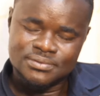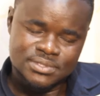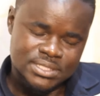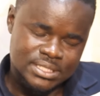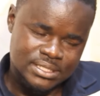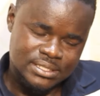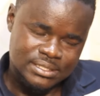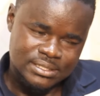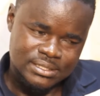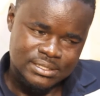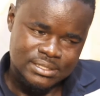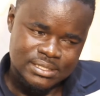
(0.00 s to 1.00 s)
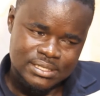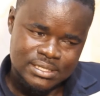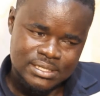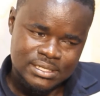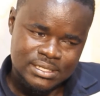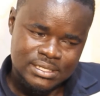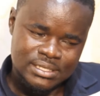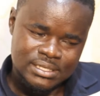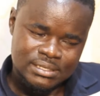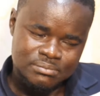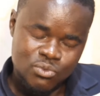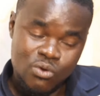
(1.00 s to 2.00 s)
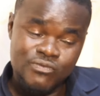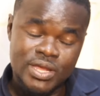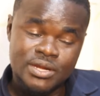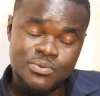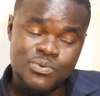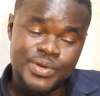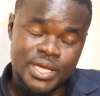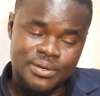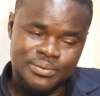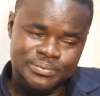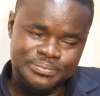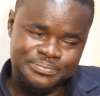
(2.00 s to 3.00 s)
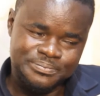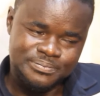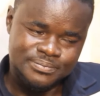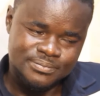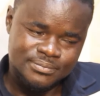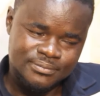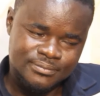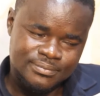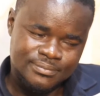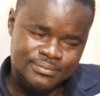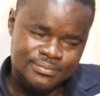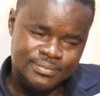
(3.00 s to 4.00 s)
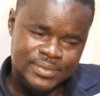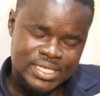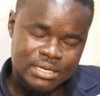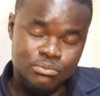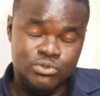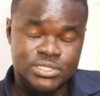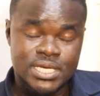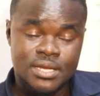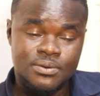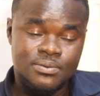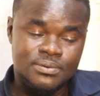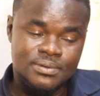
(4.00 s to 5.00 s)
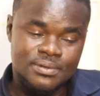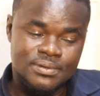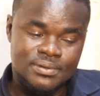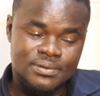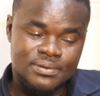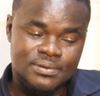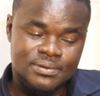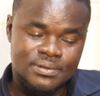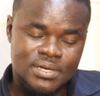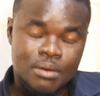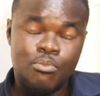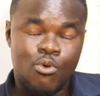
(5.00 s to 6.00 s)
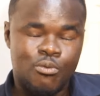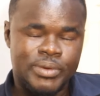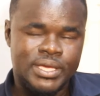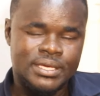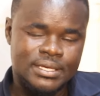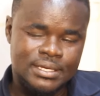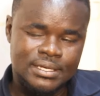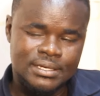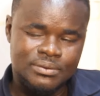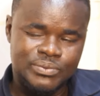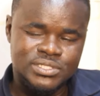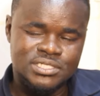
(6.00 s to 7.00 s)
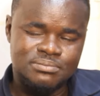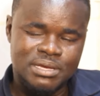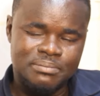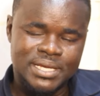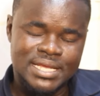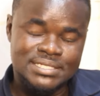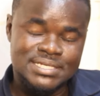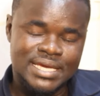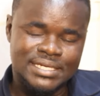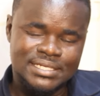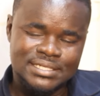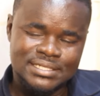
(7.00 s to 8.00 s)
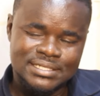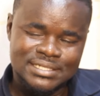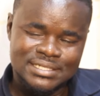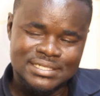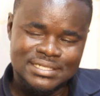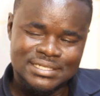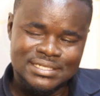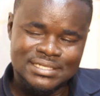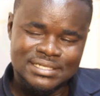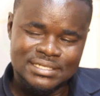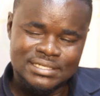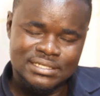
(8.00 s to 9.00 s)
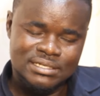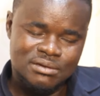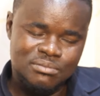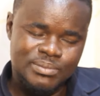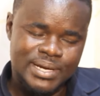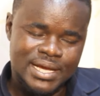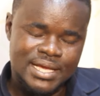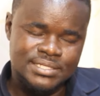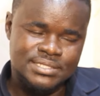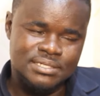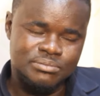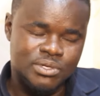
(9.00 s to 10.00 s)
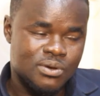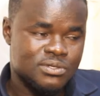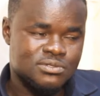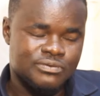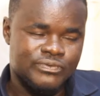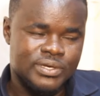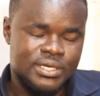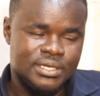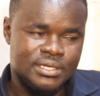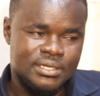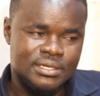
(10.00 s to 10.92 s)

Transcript: See, both are new, you know. The Busiano, a poor me, which is my mother's side. But I can't say because of a